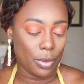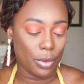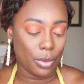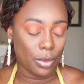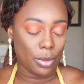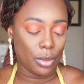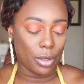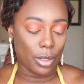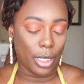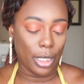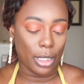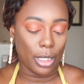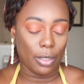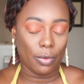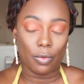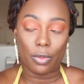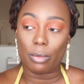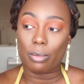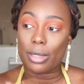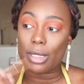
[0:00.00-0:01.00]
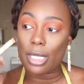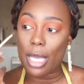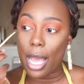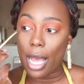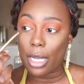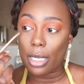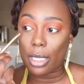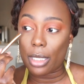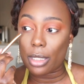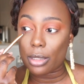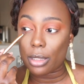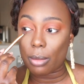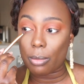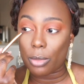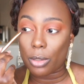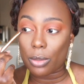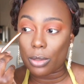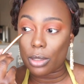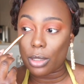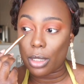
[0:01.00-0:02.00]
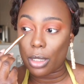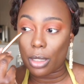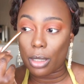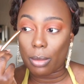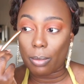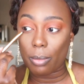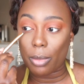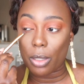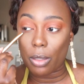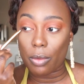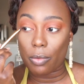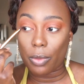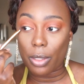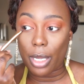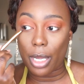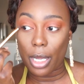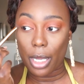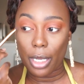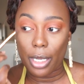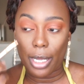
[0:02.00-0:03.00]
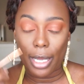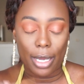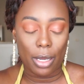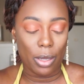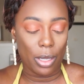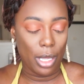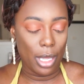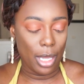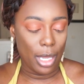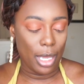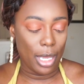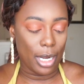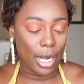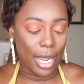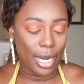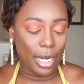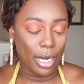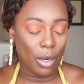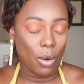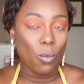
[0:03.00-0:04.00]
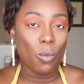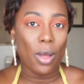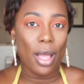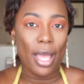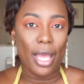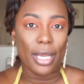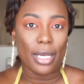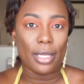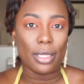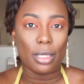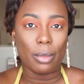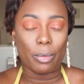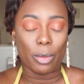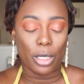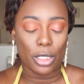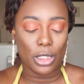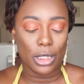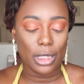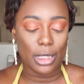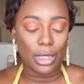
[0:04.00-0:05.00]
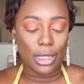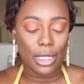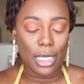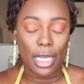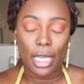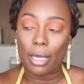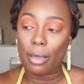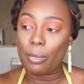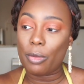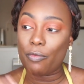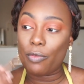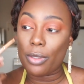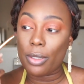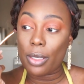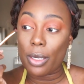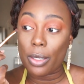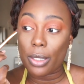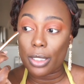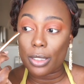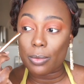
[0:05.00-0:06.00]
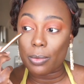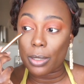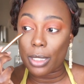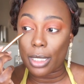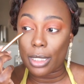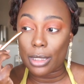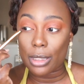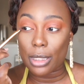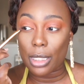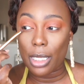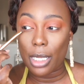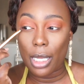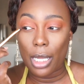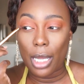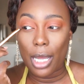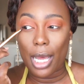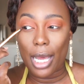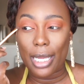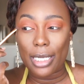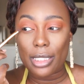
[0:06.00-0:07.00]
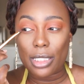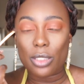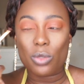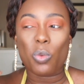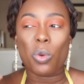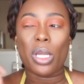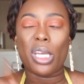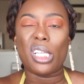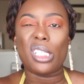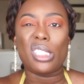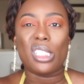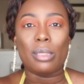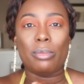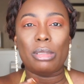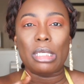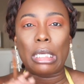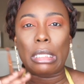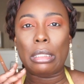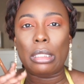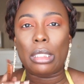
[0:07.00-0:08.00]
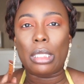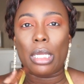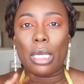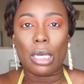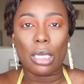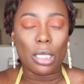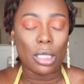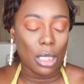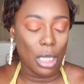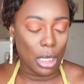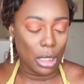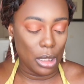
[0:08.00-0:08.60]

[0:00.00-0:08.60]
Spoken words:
So any of the metallics I'm using in the middle of the eye out. And I didn't wet the brush this time, if you notice, because I just want it to be a little